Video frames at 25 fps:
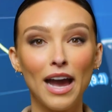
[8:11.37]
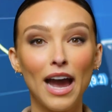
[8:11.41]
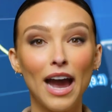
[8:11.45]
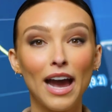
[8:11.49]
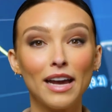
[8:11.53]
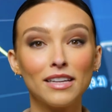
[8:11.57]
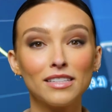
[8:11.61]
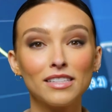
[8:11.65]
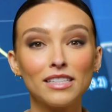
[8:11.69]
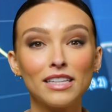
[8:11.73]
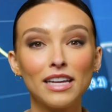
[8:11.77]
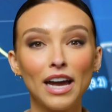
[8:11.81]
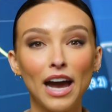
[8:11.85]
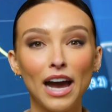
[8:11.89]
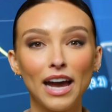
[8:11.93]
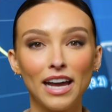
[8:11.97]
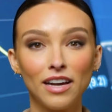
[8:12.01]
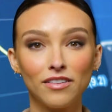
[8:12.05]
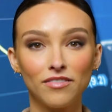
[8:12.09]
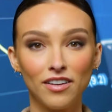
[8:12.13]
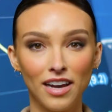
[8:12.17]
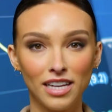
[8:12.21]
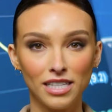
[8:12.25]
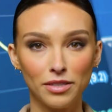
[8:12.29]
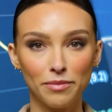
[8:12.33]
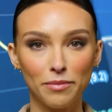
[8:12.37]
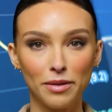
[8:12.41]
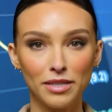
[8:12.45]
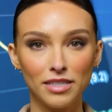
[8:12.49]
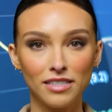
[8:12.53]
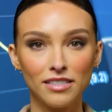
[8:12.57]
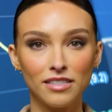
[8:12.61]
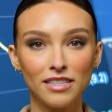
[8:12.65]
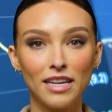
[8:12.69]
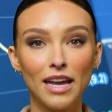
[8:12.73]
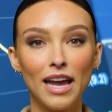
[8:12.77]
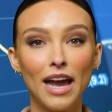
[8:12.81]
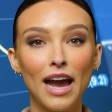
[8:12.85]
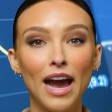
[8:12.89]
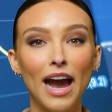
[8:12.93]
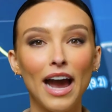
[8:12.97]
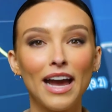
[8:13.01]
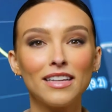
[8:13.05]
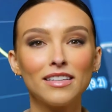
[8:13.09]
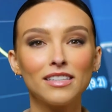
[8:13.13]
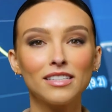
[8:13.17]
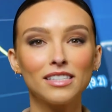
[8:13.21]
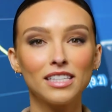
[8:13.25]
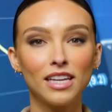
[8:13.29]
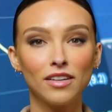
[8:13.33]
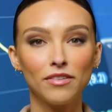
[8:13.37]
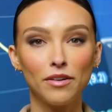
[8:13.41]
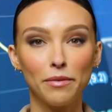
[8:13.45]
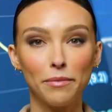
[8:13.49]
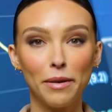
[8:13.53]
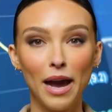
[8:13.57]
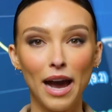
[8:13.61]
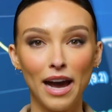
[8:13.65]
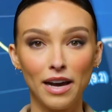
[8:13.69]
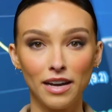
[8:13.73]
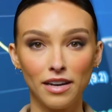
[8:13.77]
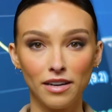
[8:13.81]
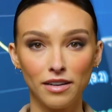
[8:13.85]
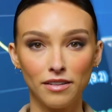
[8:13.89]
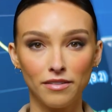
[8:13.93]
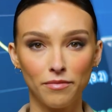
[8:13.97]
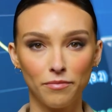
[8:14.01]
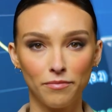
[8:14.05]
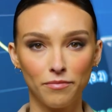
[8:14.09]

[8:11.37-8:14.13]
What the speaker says: SEI Investments, and Stephen Madden.